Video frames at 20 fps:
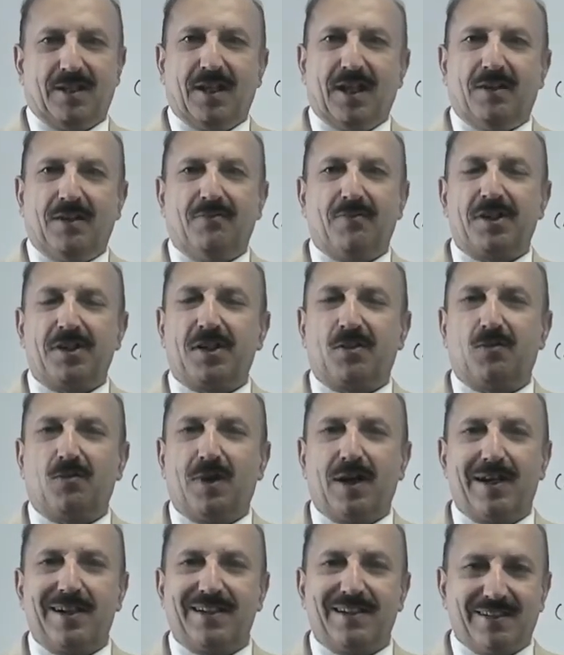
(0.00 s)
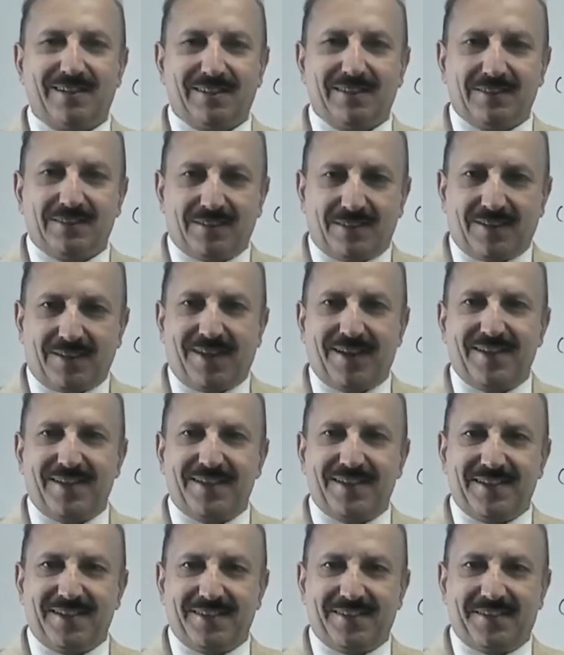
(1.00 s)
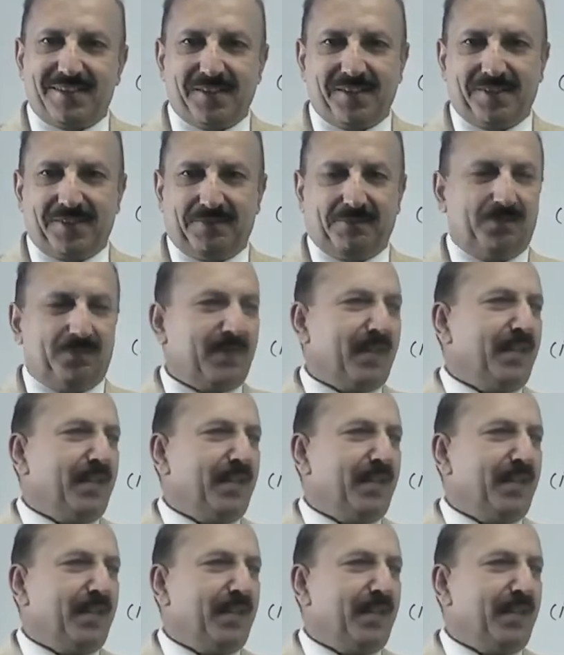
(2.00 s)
our required side is here.